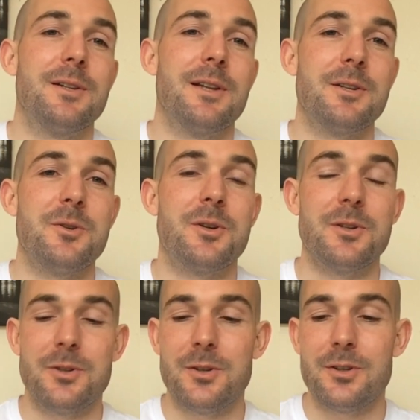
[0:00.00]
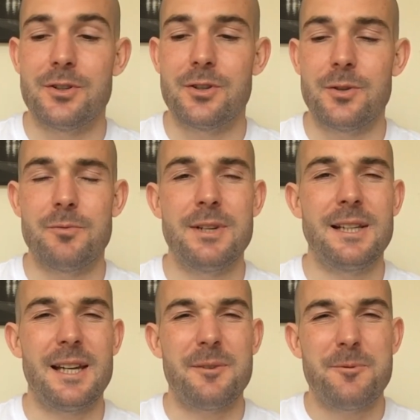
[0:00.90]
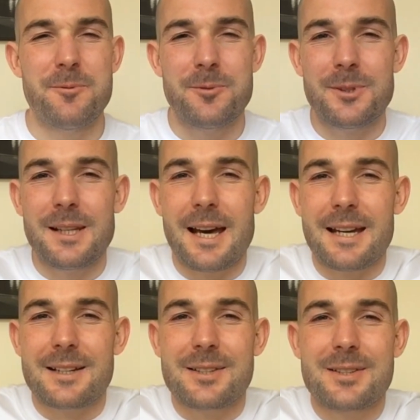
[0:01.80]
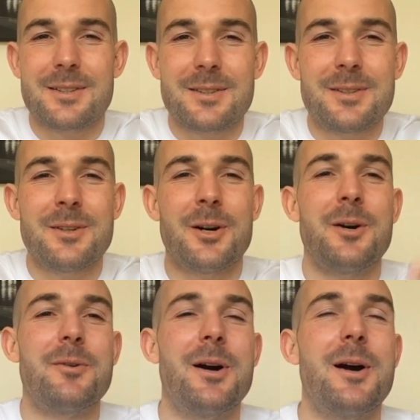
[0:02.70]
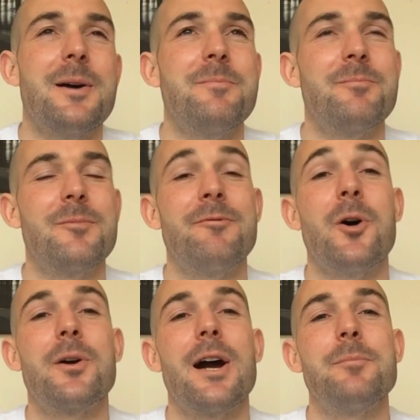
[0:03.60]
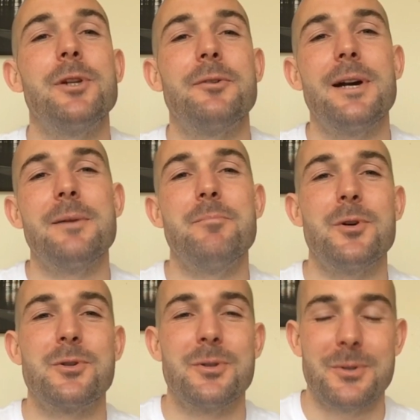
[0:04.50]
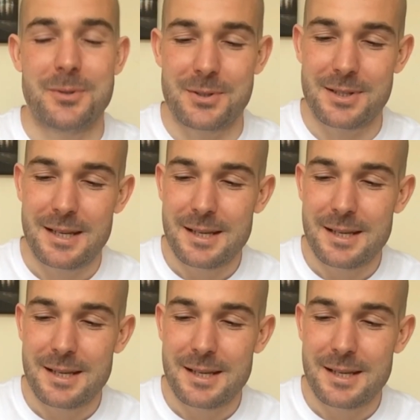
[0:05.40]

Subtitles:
that you can use to really flex your vocabulary muscles.